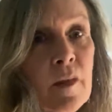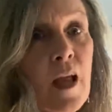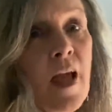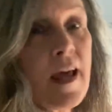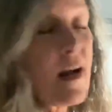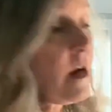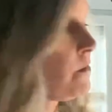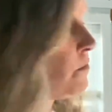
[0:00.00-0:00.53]

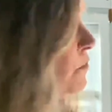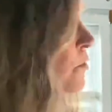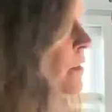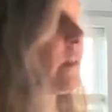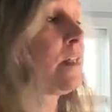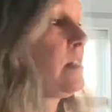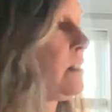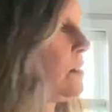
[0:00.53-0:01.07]
And I
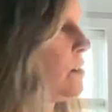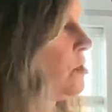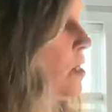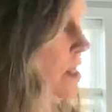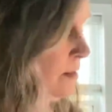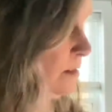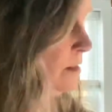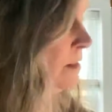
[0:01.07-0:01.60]
really
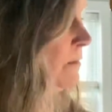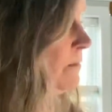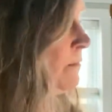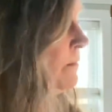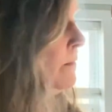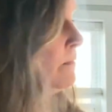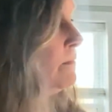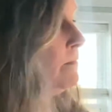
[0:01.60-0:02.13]
suggest
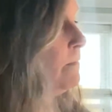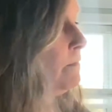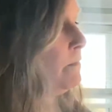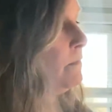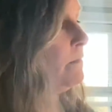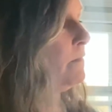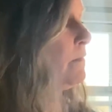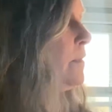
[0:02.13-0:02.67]

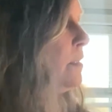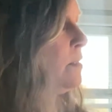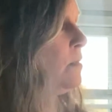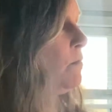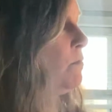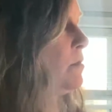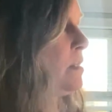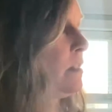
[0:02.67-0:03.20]
you
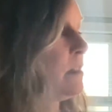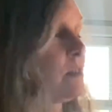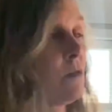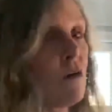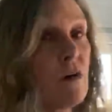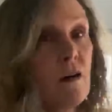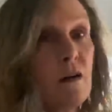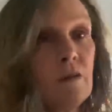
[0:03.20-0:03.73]
read this
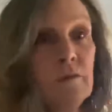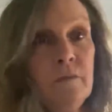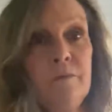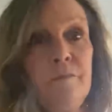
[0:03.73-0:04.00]
article.